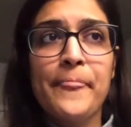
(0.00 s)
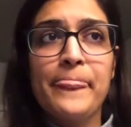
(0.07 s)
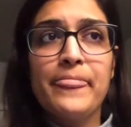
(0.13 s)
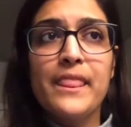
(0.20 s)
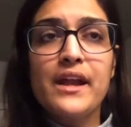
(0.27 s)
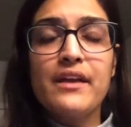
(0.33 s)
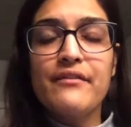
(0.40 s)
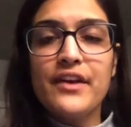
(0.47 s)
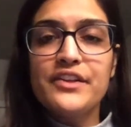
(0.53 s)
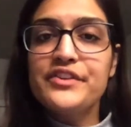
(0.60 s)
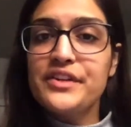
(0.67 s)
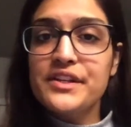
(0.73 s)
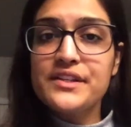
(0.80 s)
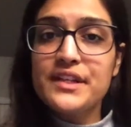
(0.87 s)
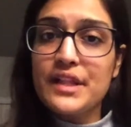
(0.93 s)
The
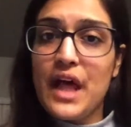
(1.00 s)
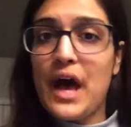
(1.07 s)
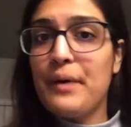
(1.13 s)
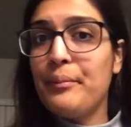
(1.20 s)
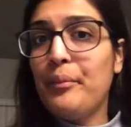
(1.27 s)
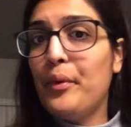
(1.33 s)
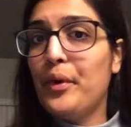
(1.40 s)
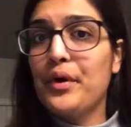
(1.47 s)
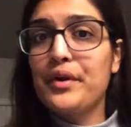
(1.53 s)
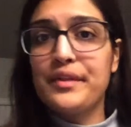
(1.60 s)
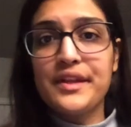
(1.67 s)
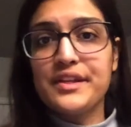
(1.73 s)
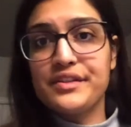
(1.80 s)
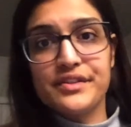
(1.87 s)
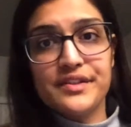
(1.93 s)
convention is a lot more
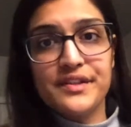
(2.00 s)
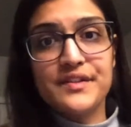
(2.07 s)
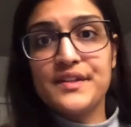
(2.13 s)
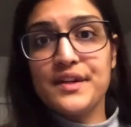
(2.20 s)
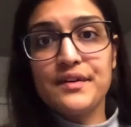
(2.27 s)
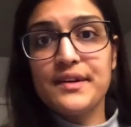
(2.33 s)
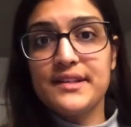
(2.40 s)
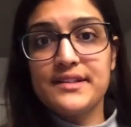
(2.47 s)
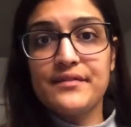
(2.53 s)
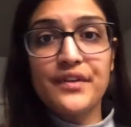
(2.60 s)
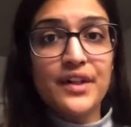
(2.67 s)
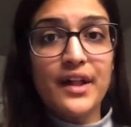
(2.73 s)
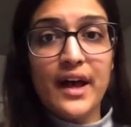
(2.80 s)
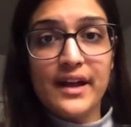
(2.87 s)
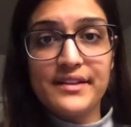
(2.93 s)
than just a series of
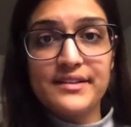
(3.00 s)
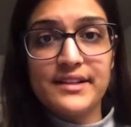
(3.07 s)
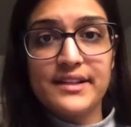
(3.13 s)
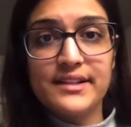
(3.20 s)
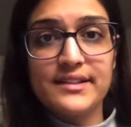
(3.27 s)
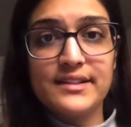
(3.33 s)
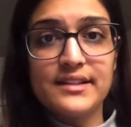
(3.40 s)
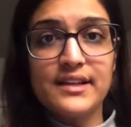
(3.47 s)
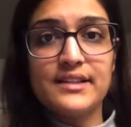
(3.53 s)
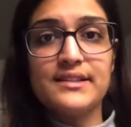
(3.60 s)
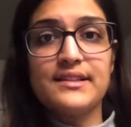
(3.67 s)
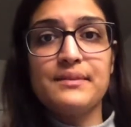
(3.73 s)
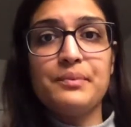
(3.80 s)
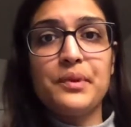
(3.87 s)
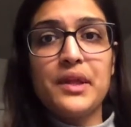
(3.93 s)
classes. It's
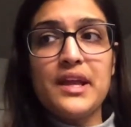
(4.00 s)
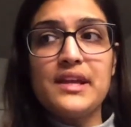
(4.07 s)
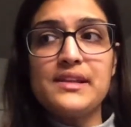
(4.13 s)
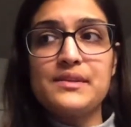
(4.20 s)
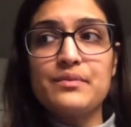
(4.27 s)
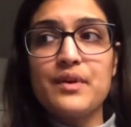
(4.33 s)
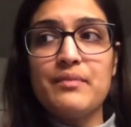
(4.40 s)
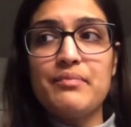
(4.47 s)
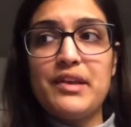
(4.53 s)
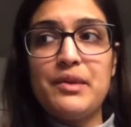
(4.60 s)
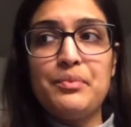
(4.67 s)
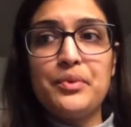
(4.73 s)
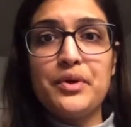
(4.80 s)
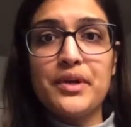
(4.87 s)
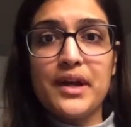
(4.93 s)
a place where
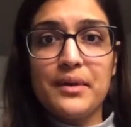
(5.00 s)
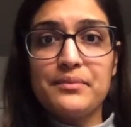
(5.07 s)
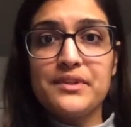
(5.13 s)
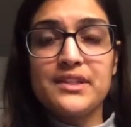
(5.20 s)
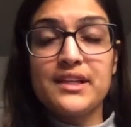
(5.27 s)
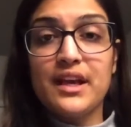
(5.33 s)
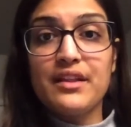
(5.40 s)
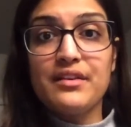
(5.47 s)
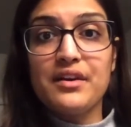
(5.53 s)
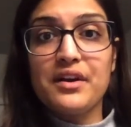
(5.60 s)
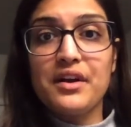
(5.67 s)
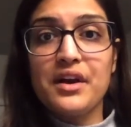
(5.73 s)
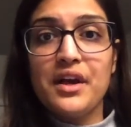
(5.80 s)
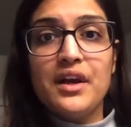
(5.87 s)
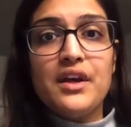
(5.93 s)
people come
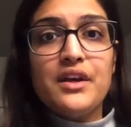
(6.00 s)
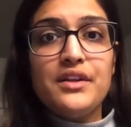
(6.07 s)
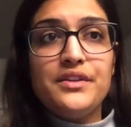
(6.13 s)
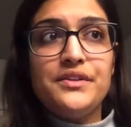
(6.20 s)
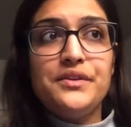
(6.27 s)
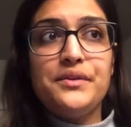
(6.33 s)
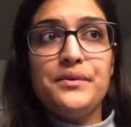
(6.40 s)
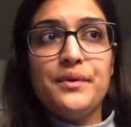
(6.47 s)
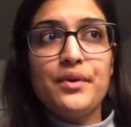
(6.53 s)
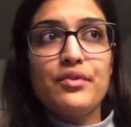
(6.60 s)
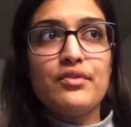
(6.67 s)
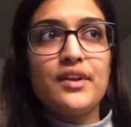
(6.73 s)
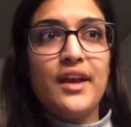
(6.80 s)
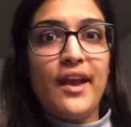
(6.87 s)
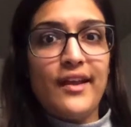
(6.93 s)
together to
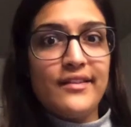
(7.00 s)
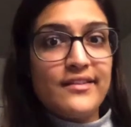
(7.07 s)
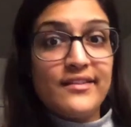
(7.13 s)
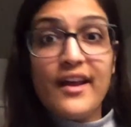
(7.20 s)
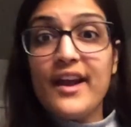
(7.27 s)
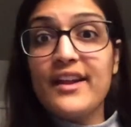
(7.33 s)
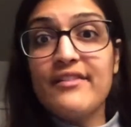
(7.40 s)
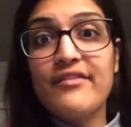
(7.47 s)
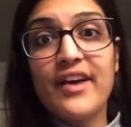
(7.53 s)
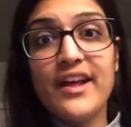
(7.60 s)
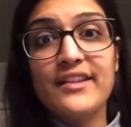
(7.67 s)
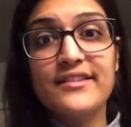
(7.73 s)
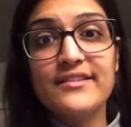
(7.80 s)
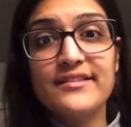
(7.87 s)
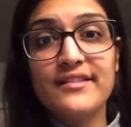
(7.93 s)
create side
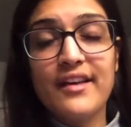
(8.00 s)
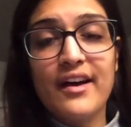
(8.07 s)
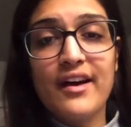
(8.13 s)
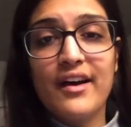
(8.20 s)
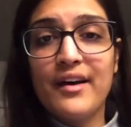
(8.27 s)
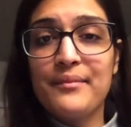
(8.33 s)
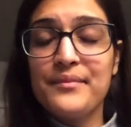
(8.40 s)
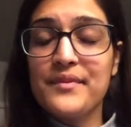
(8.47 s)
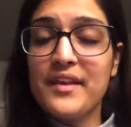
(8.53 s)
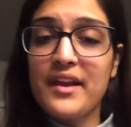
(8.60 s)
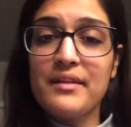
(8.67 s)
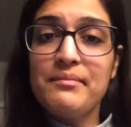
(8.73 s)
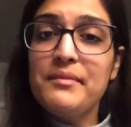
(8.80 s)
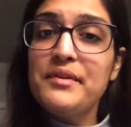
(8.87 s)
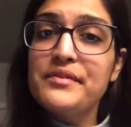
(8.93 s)
events,
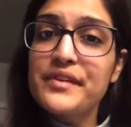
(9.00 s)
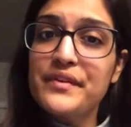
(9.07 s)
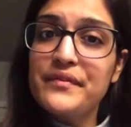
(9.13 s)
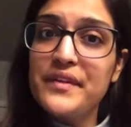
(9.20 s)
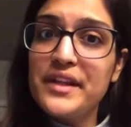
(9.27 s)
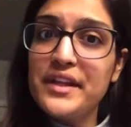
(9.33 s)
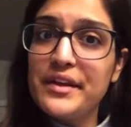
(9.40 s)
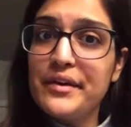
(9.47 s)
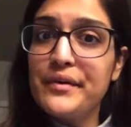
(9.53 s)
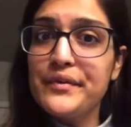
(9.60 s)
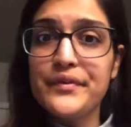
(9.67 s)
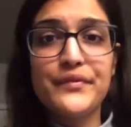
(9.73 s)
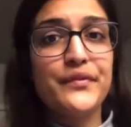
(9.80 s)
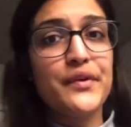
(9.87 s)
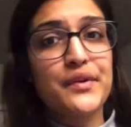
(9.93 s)
side music
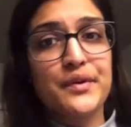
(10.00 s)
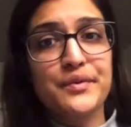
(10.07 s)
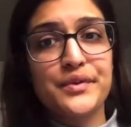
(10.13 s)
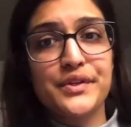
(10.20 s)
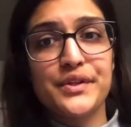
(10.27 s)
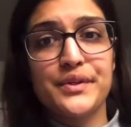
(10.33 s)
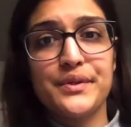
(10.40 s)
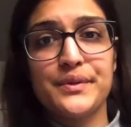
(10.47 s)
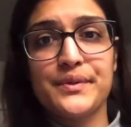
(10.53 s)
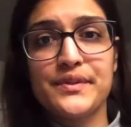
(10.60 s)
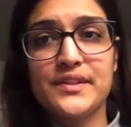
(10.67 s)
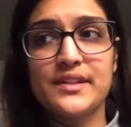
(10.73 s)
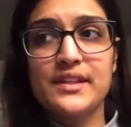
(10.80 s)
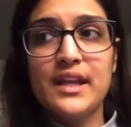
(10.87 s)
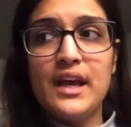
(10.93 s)
videos, photo shoots.